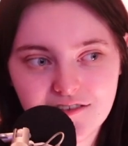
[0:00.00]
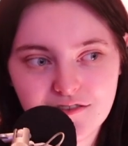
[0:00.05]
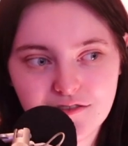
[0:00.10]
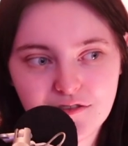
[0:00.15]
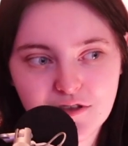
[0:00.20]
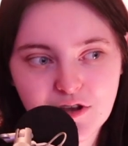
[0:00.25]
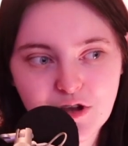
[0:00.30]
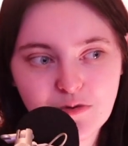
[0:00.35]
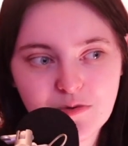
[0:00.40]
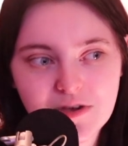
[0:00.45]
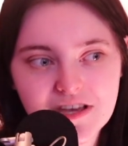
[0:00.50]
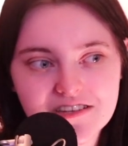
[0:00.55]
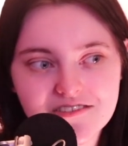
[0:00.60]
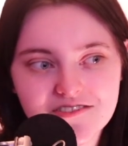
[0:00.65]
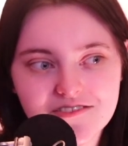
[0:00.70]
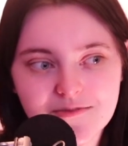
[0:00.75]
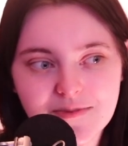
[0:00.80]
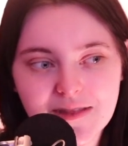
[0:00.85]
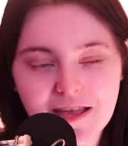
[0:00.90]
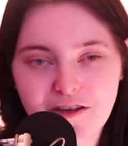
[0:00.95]
3 weeks
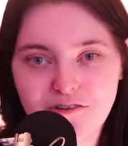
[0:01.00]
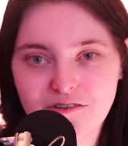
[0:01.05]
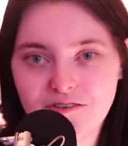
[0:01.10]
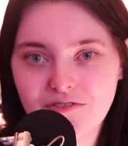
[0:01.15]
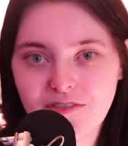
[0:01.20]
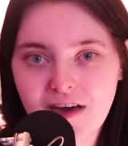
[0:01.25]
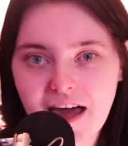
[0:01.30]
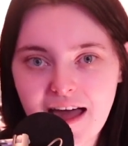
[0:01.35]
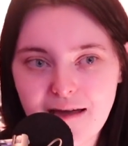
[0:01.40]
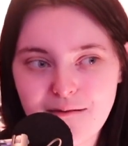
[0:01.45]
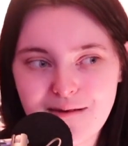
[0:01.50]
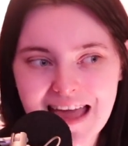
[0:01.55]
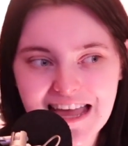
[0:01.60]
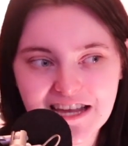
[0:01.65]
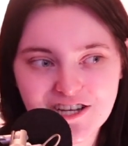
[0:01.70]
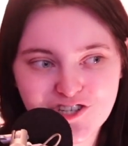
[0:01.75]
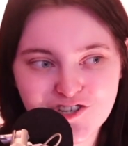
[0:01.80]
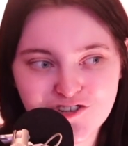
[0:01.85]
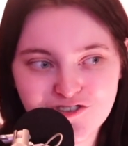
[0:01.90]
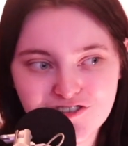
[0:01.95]
from now, that
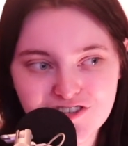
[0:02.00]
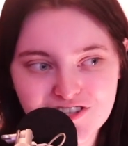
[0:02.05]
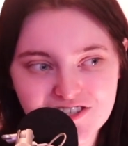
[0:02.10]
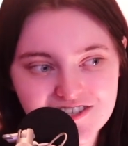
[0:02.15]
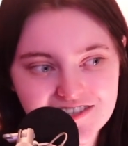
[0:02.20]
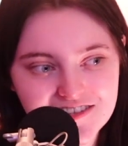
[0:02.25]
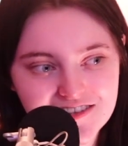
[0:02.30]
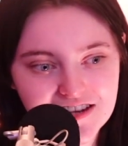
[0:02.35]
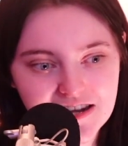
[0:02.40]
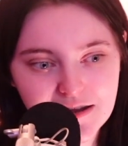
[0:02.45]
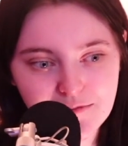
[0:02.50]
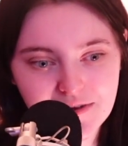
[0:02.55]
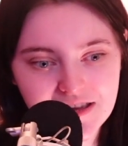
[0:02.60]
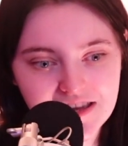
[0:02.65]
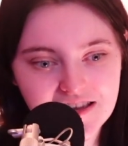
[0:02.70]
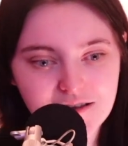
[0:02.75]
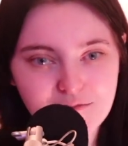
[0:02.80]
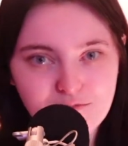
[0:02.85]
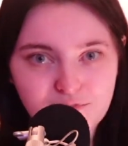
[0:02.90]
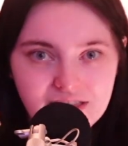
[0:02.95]
issue is going to be
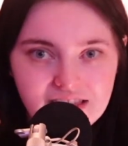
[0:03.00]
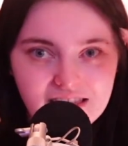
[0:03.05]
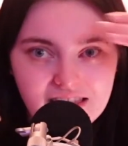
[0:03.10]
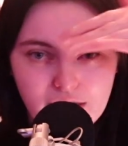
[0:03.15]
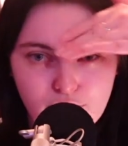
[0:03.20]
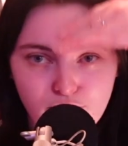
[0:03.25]
completely,